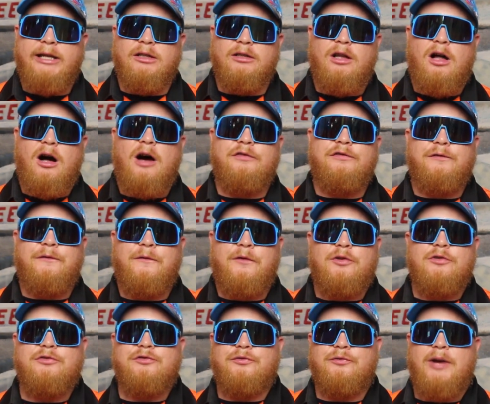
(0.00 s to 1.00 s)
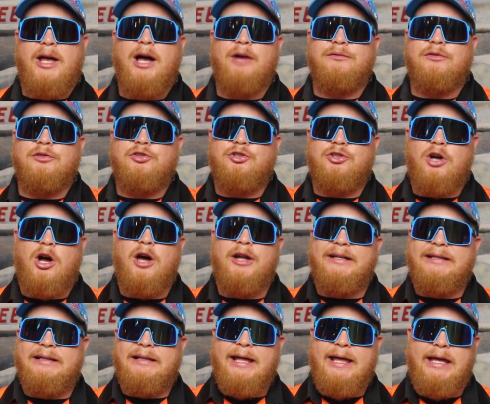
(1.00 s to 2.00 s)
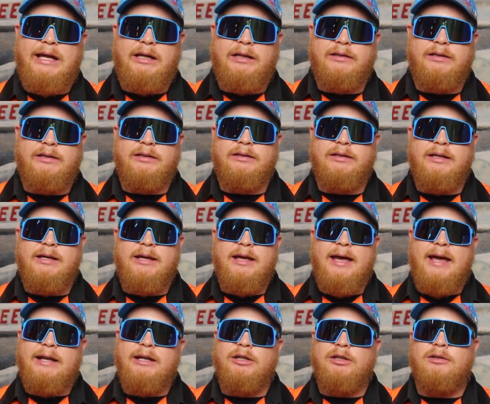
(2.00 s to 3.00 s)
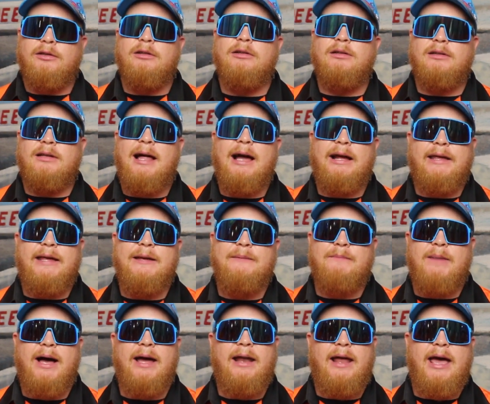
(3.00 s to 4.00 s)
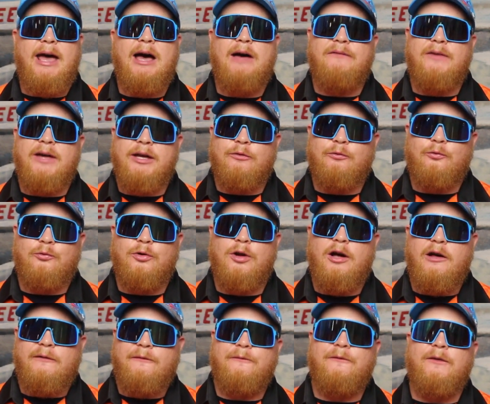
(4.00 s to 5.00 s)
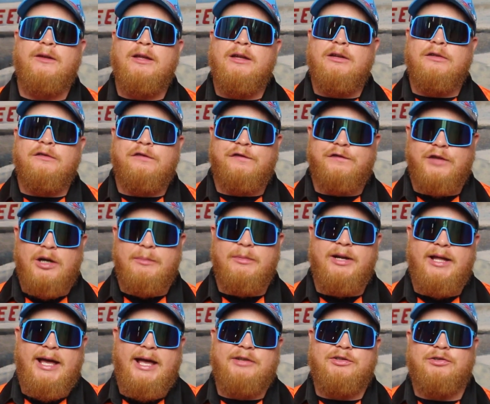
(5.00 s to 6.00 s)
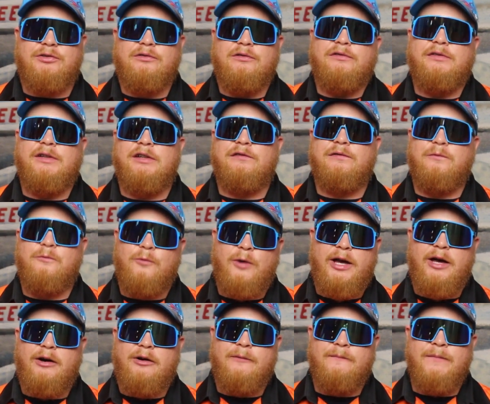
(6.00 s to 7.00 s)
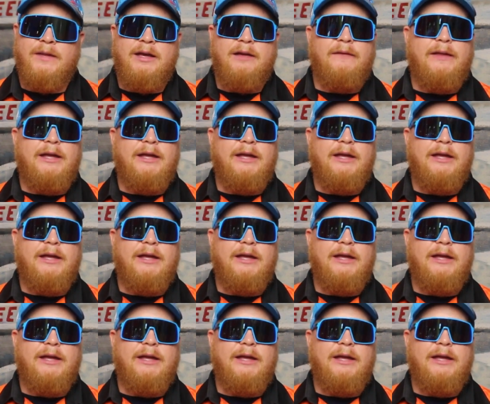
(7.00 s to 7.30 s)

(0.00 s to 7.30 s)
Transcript: He lost first round to Sean Langdon, and it looked like he might have a rough Summer Nationals as well.